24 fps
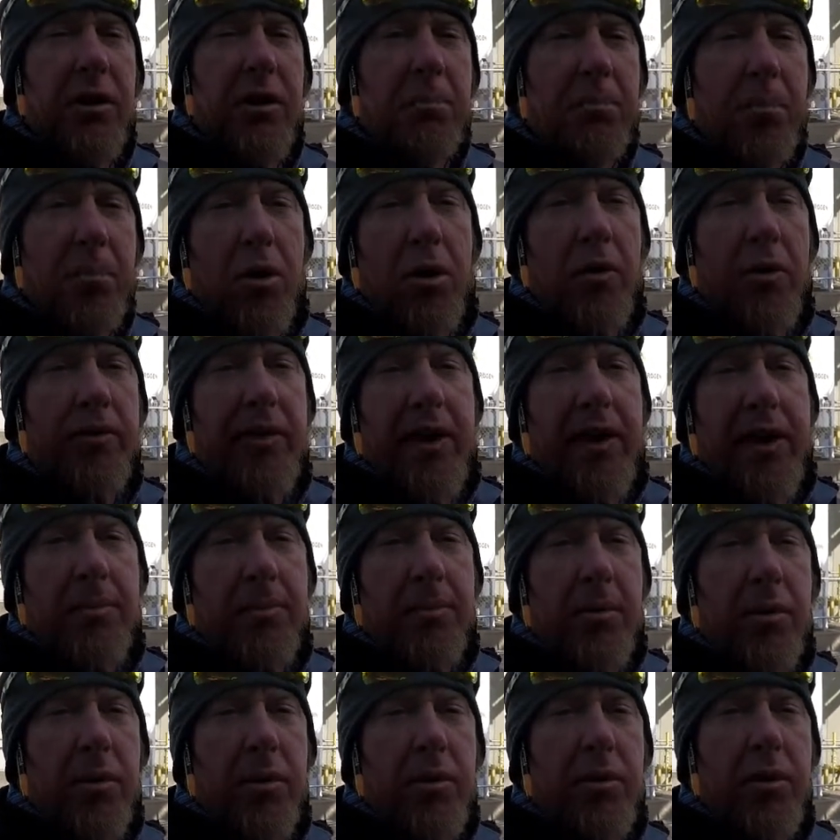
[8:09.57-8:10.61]
Mark that
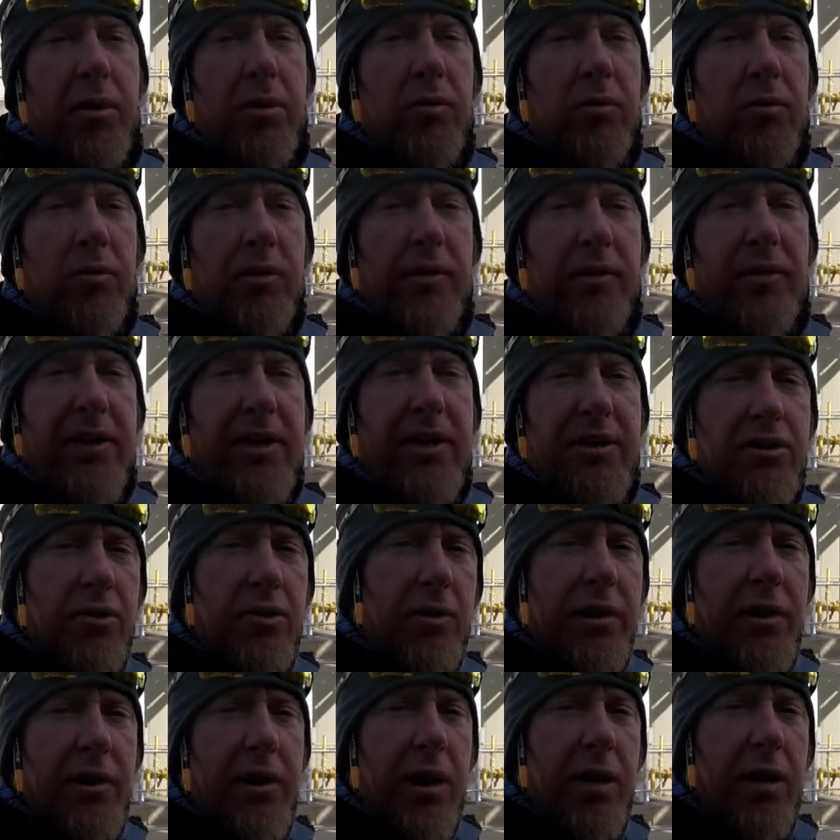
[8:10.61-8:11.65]
mark on these
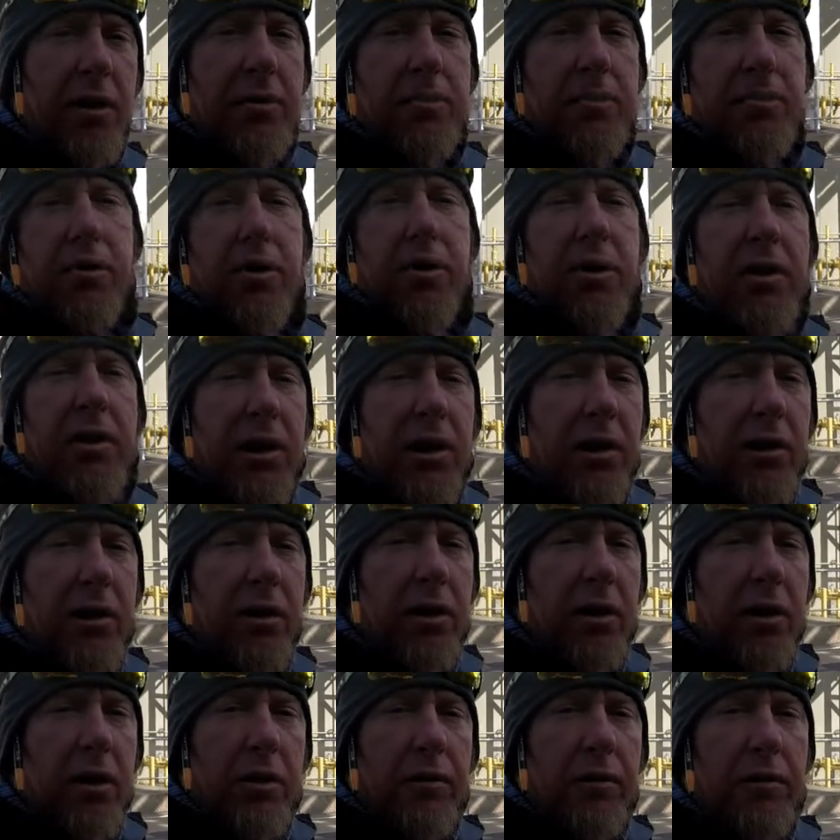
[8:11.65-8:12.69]
three columns,
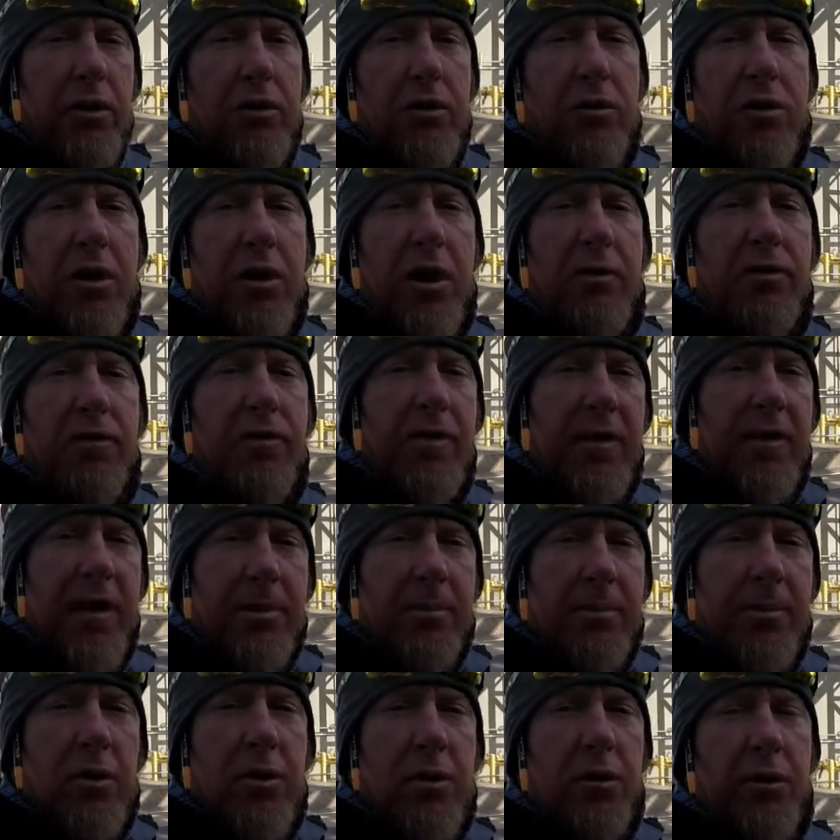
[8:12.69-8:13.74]
cut those off at that
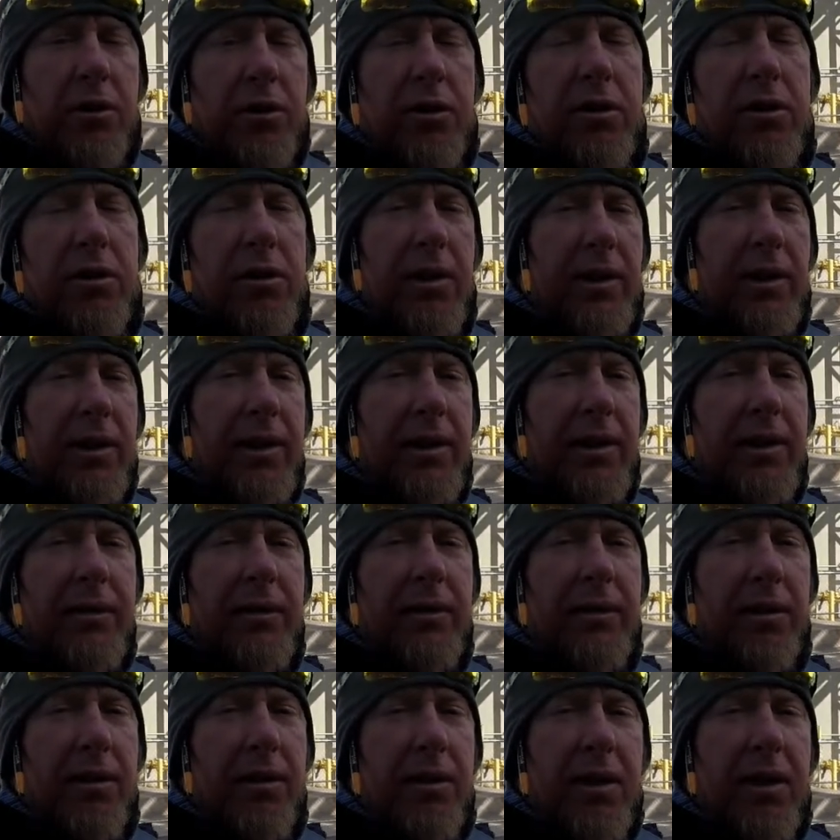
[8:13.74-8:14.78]
mark, and
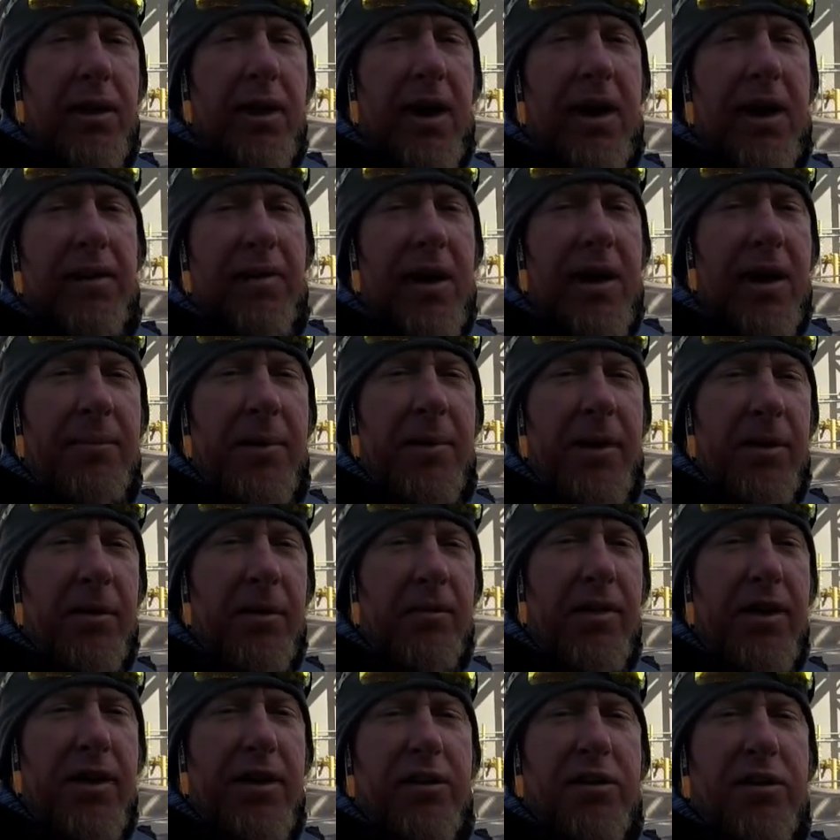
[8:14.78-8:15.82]
I've got my
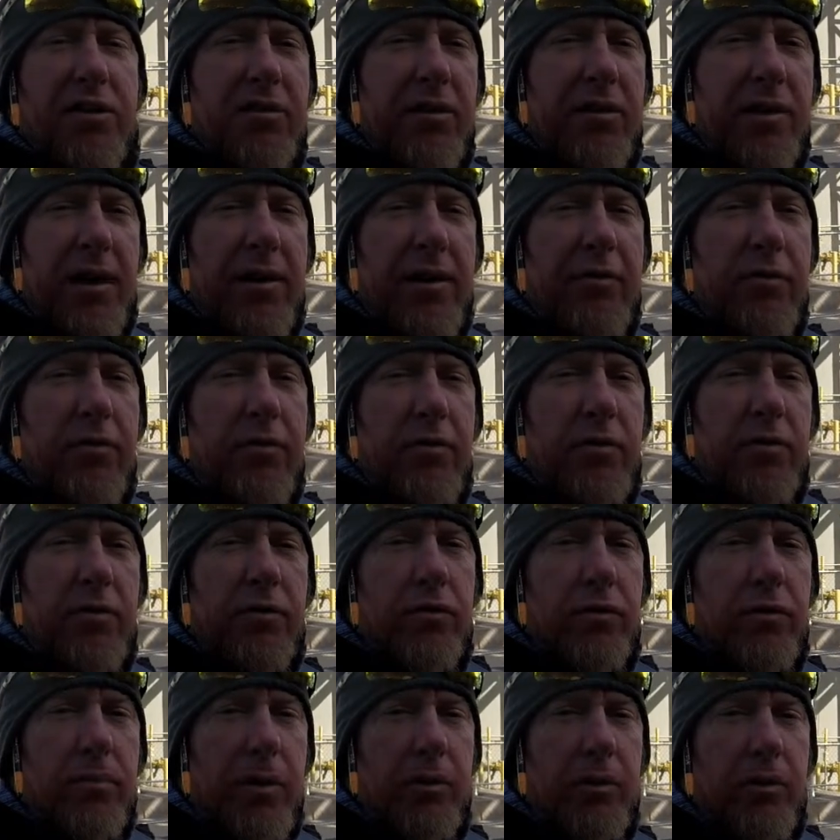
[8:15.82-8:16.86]
elevations level
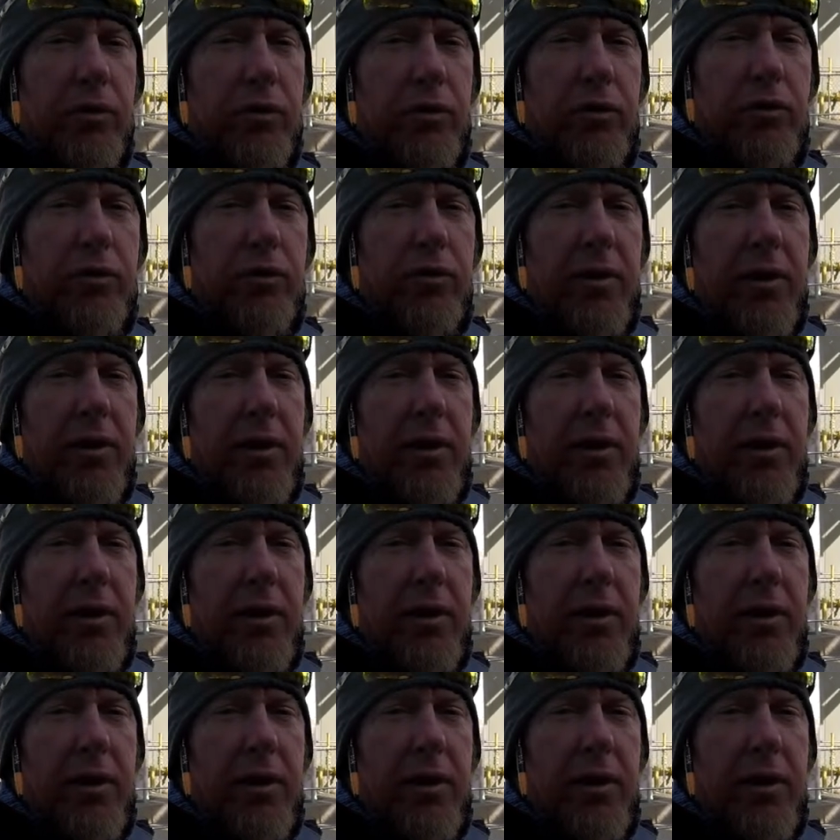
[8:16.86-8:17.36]
for my roof.